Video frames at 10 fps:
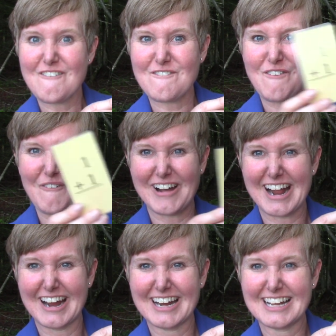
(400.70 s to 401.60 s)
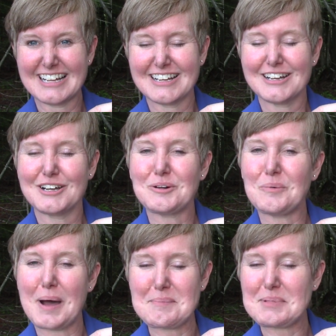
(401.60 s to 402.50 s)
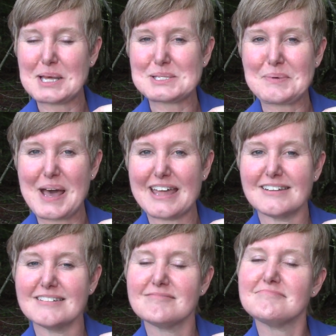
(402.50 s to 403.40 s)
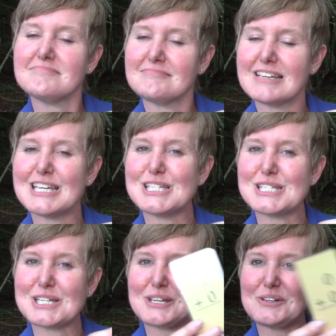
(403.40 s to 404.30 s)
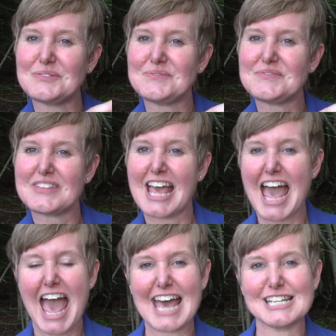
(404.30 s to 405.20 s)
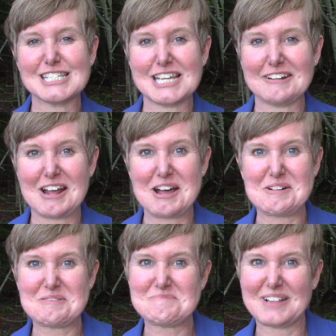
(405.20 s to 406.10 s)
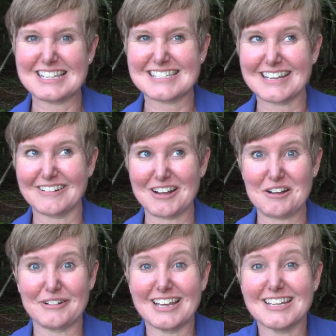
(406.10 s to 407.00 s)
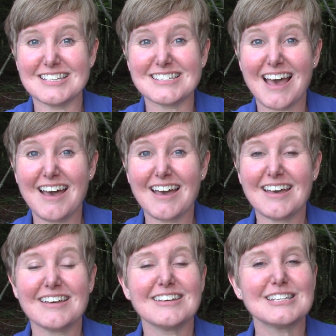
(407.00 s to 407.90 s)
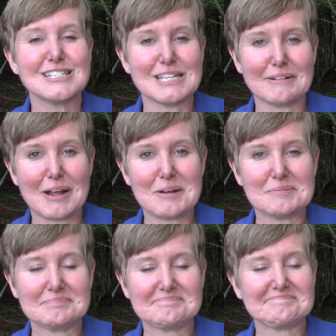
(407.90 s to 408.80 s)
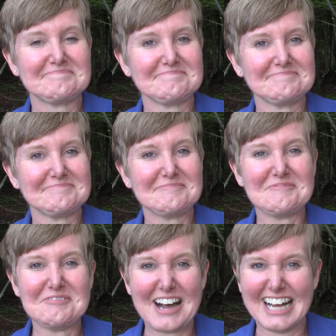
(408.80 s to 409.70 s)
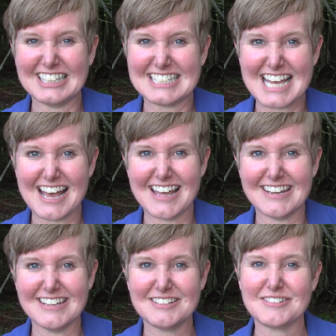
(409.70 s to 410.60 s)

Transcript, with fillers: 4, 1 plus 1 is 2, and 0 plus 0 is 0. Well done.